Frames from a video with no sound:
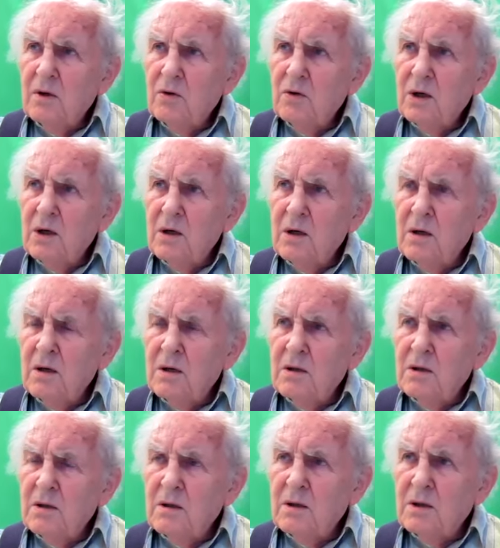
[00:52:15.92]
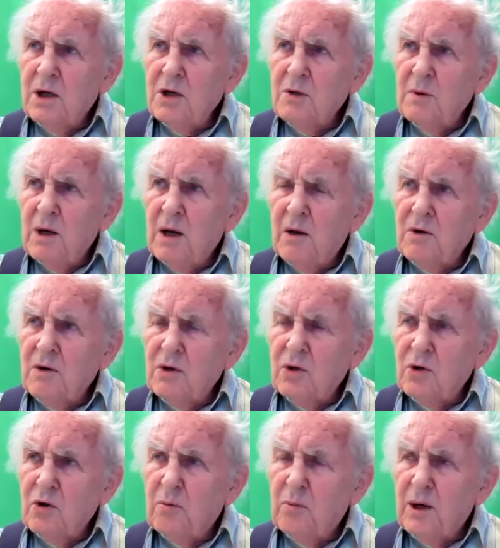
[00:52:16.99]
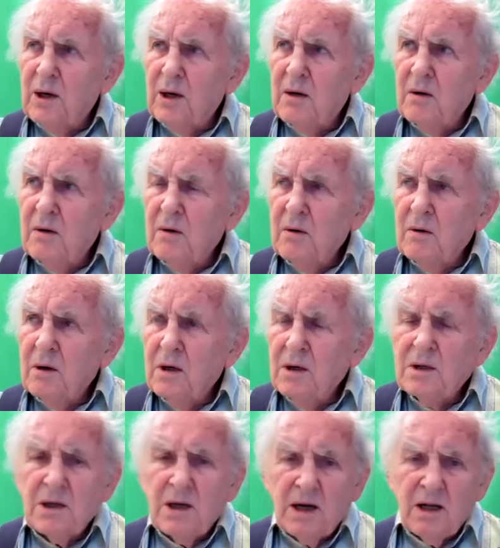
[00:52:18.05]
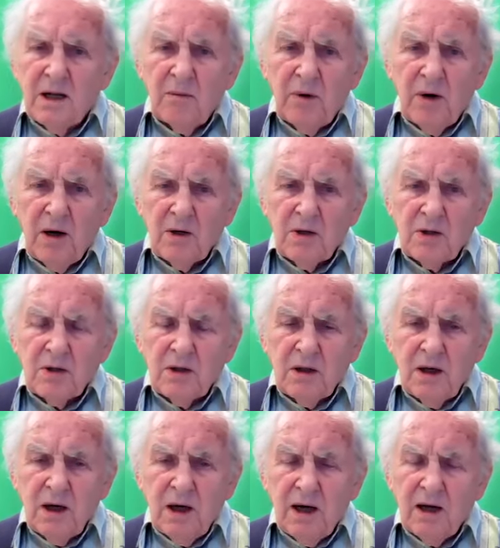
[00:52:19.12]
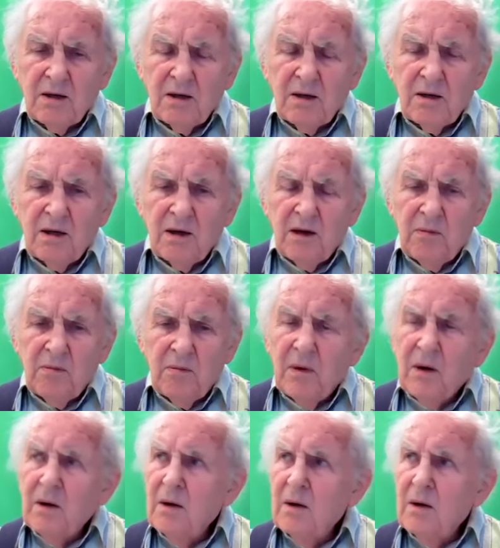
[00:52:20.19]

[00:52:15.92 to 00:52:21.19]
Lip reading: you didn't teach me how to toothpick, interdental brush, and the